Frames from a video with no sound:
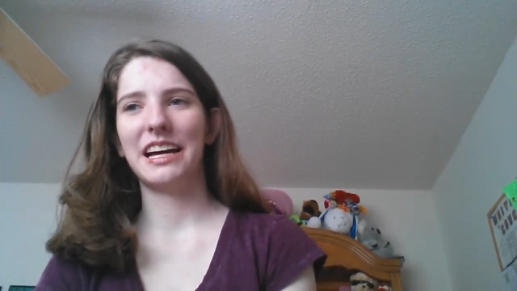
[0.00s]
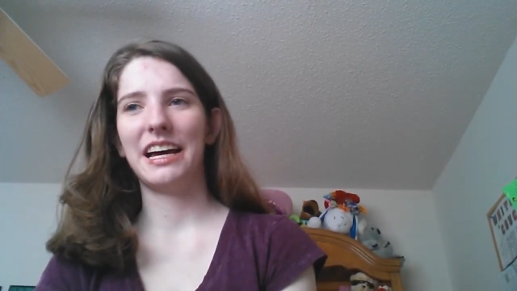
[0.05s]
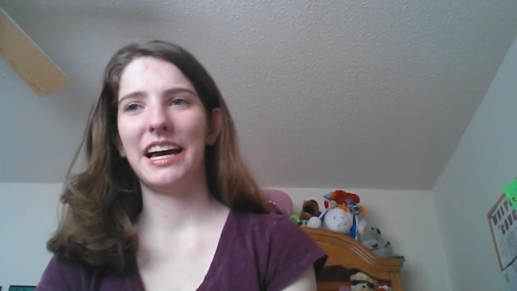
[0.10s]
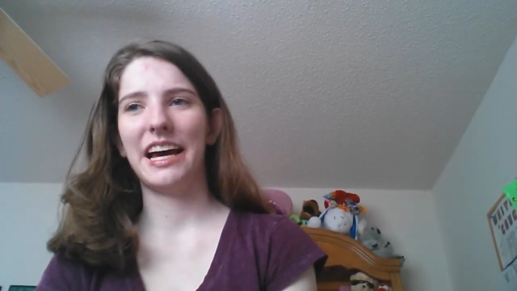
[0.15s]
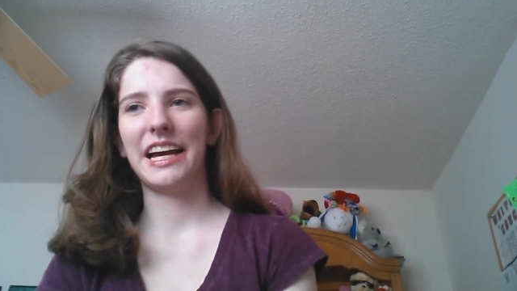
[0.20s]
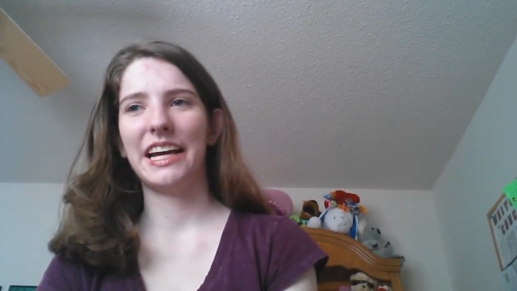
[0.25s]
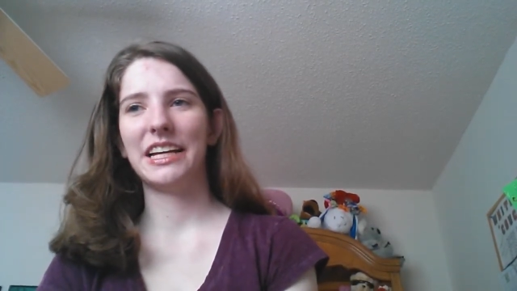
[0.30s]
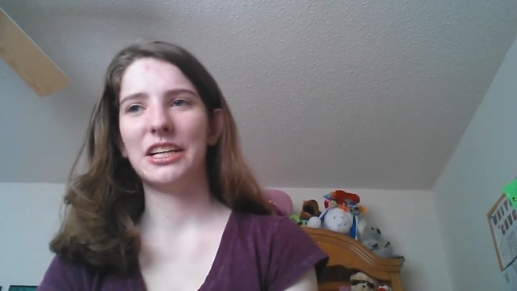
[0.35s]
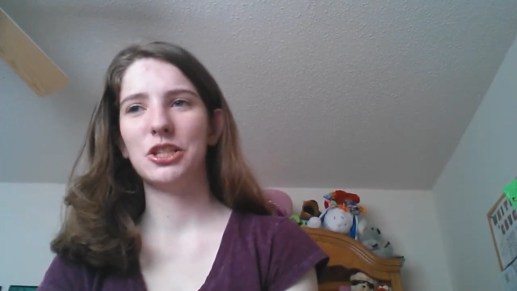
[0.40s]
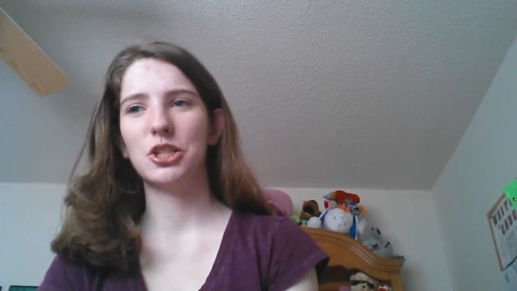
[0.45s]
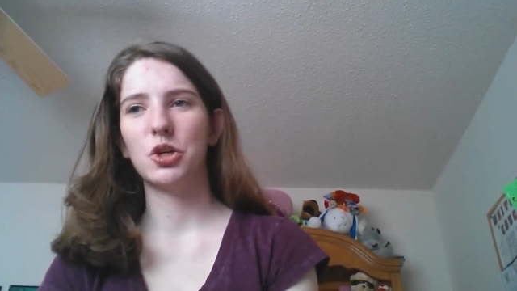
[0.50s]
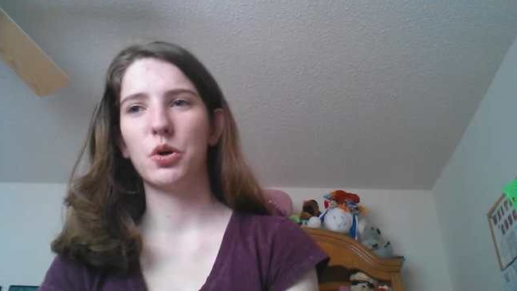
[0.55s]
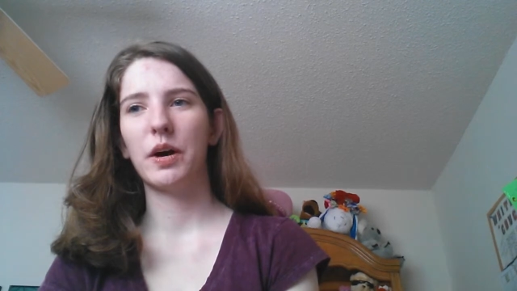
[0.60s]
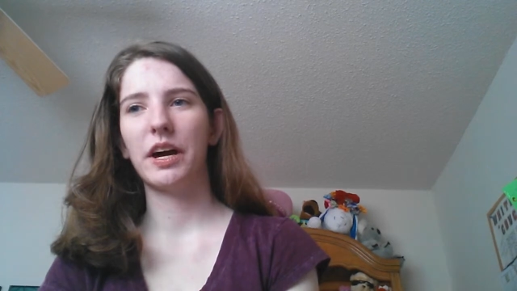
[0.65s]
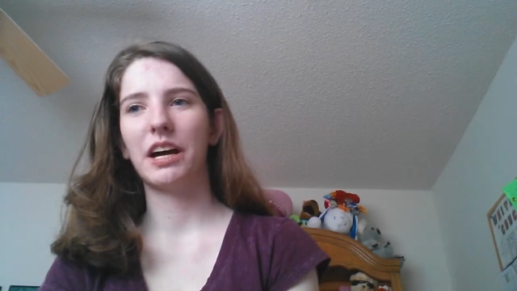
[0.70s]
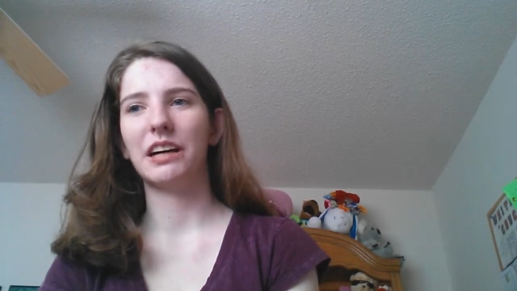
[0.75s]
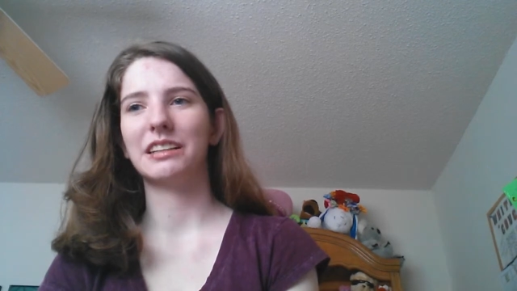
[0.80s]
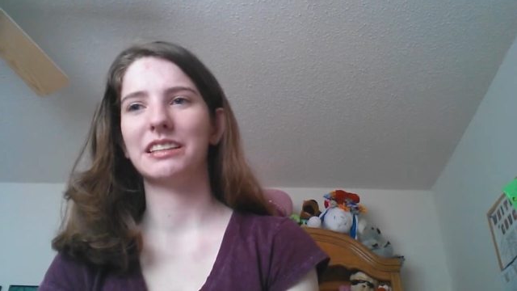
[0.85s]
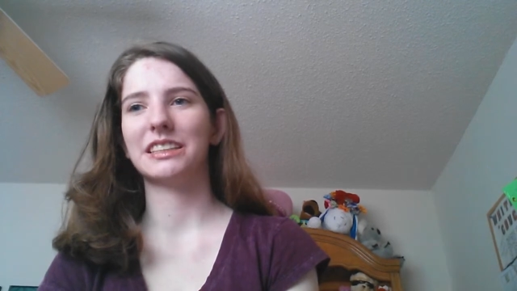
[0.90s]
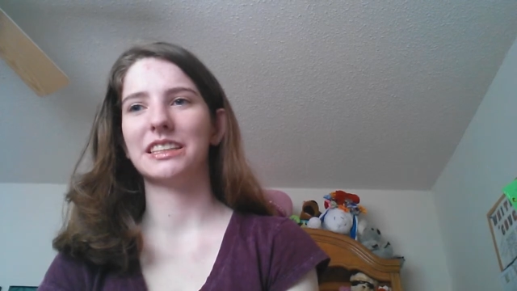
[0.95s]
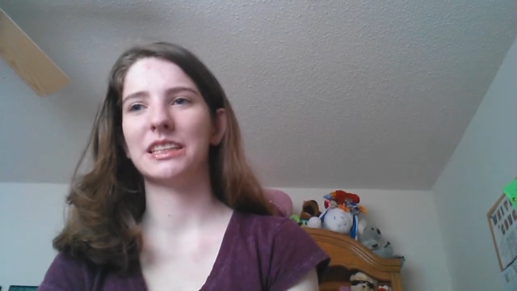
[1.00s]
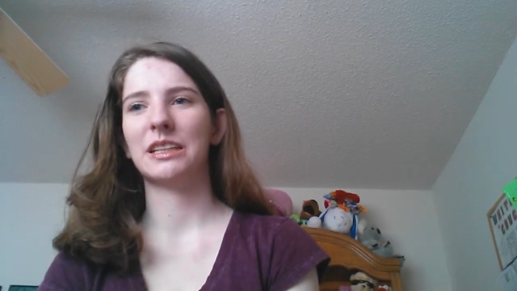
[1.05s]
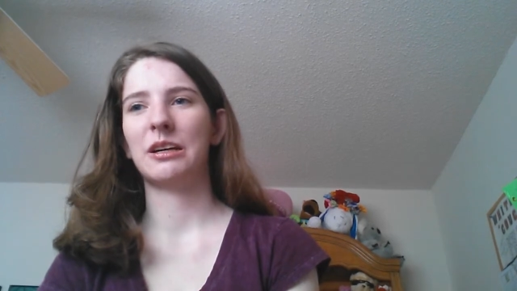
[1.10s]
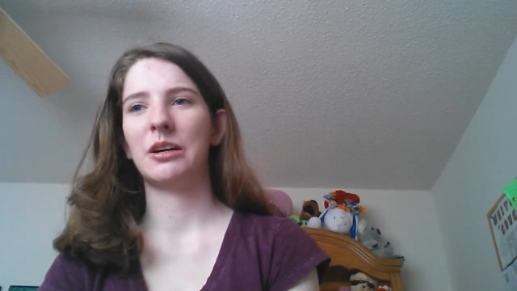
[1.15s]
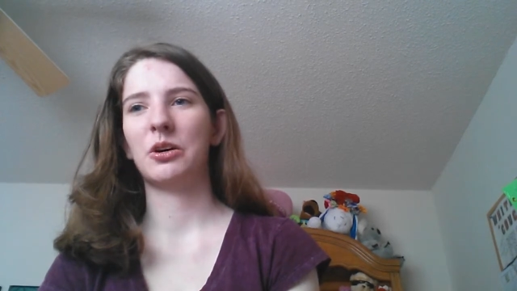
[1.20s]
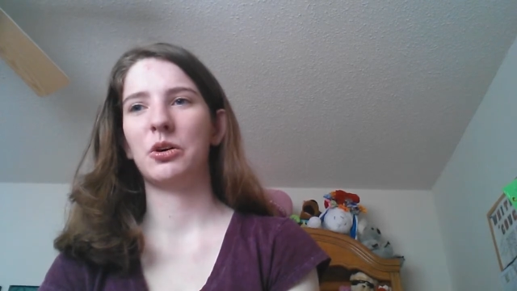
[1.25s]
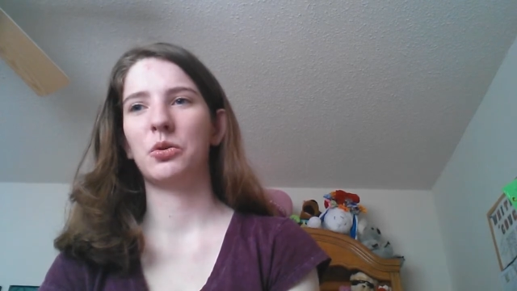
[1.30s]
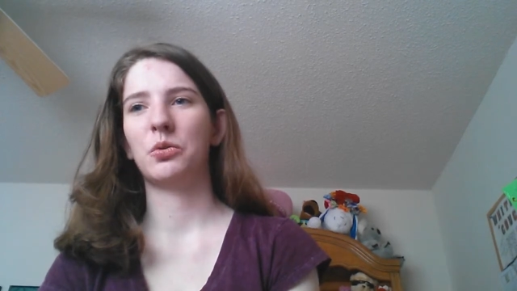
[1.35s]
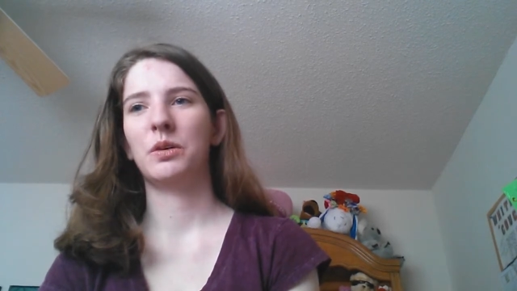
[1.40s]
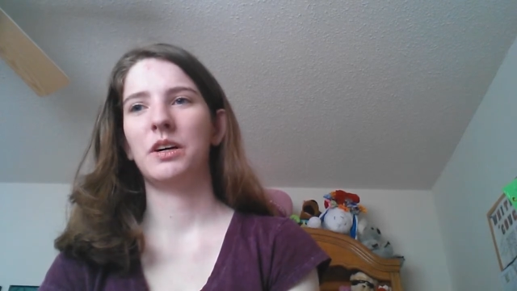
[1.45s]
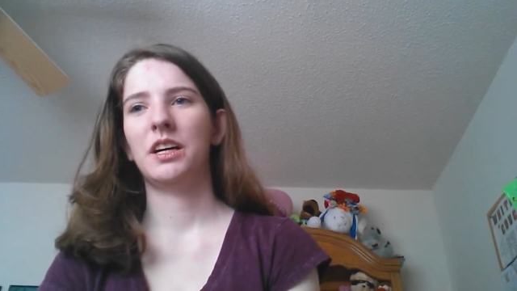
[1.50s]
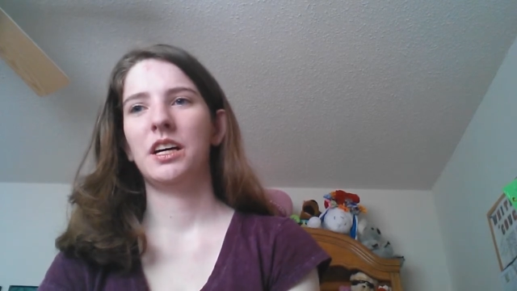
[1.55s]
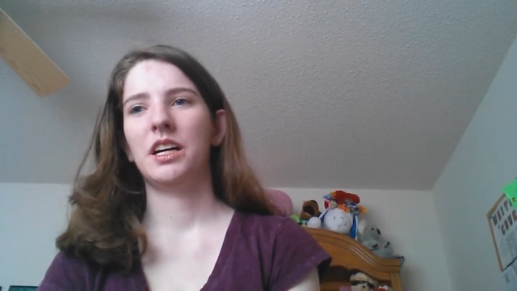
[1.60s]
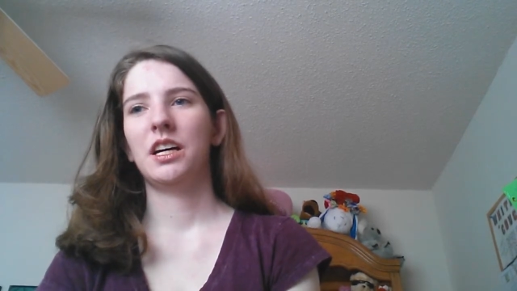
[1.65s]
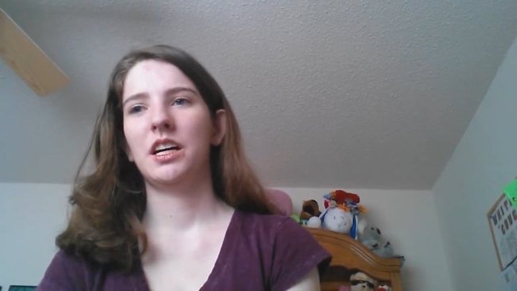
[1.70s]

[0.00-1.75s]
I enjoy also